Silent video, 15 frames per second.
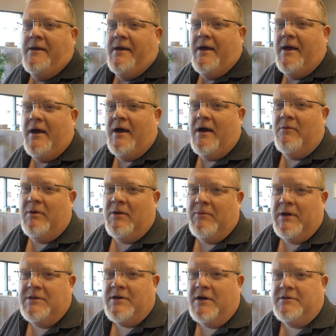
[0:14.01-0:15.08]
Ah, what I
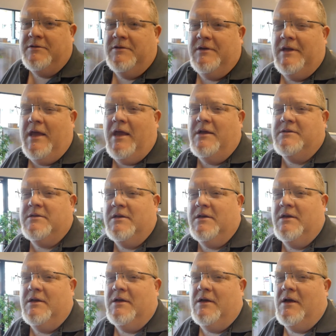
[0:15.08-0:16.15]
want to talk to you today is
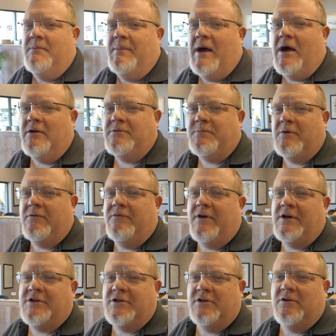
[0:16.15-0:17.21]
about
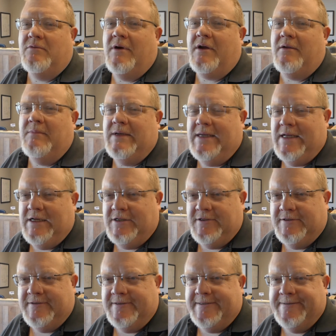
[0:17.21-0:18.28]
professional
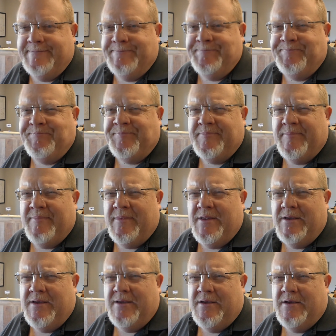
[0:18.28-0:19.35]
recommendations.
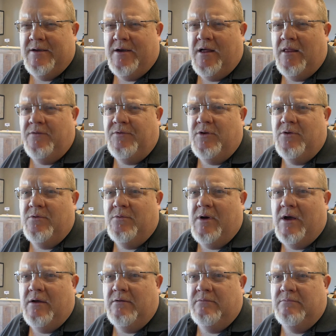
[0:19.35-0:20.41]
All of you
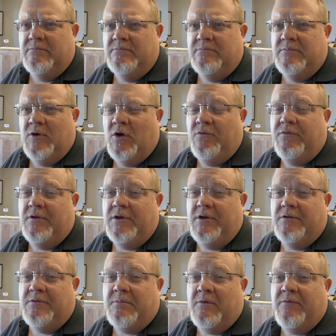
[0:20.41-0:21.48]
uh, hopefully
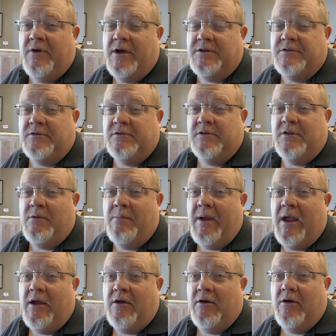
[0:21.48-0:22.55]
use a professional, either a
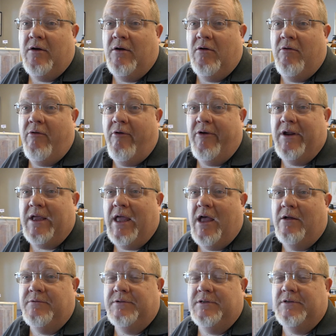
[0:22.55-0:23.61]
banker or an
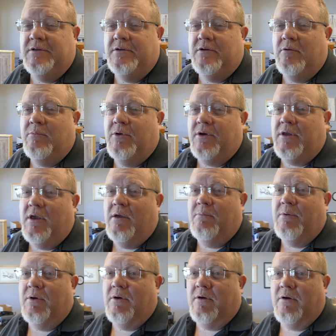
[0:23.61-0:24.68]
accountant or a
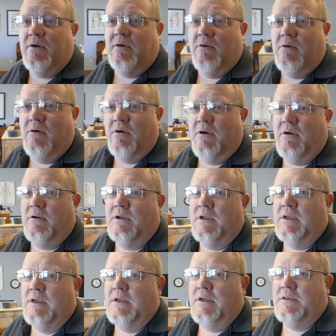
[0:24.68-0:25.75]
bookkeeper or
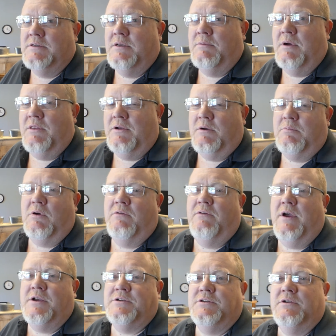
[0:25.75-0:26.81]
some other
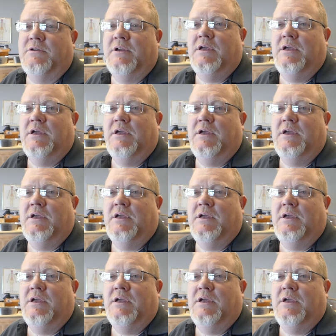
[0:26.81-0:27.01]
professional.